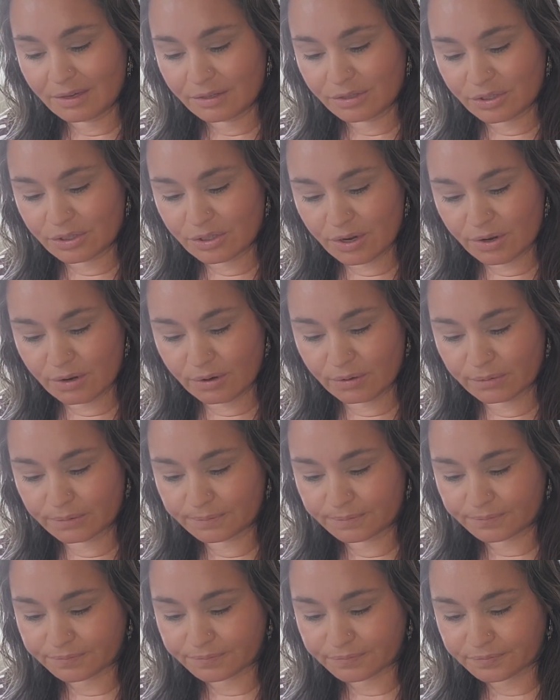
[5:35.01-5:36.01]

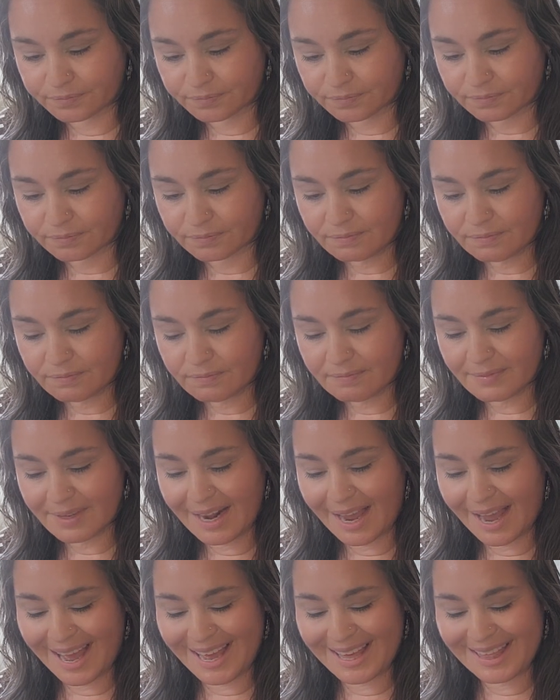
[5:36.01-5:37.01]
So
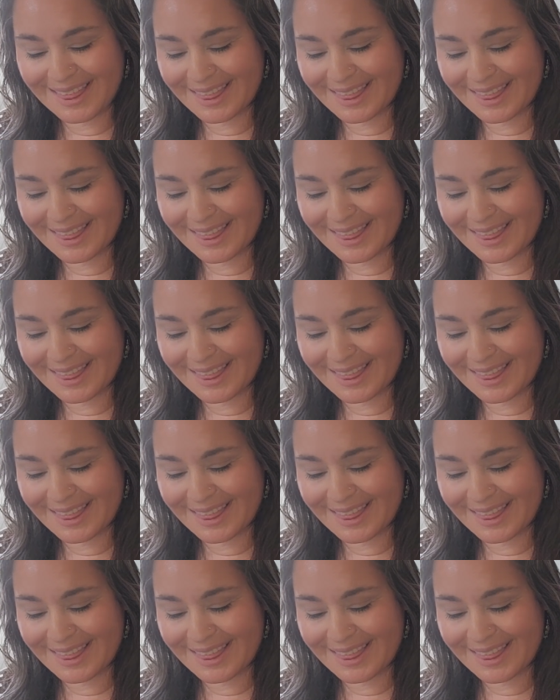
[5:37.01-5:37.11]
I